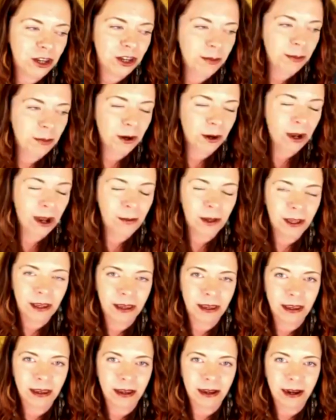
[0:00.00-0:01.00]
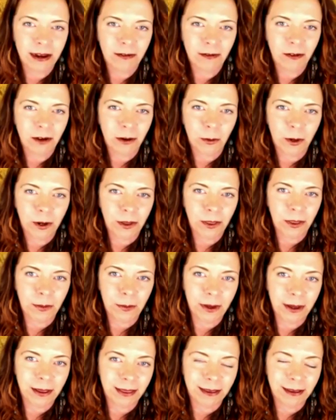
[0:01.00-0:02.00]
promises in every one of the
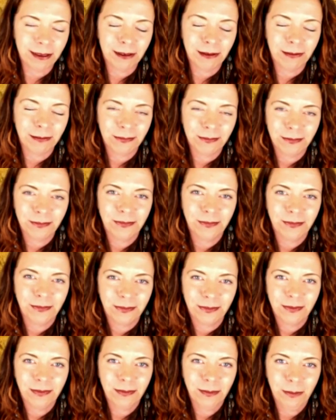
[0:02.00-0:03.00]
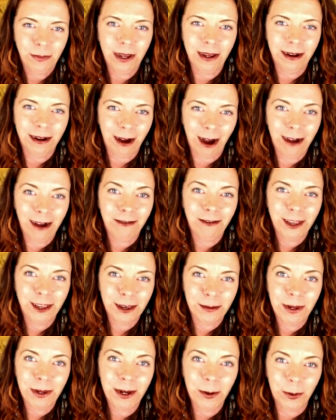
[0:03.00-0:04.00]
months. But Av was a
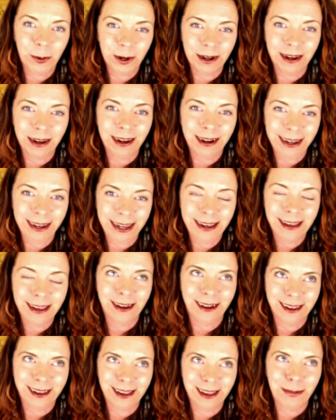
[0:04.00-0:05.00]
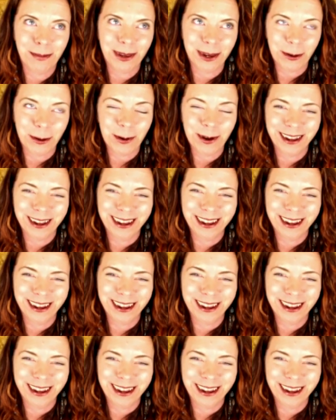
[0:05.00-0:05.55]
big one, and Nisan is a big one.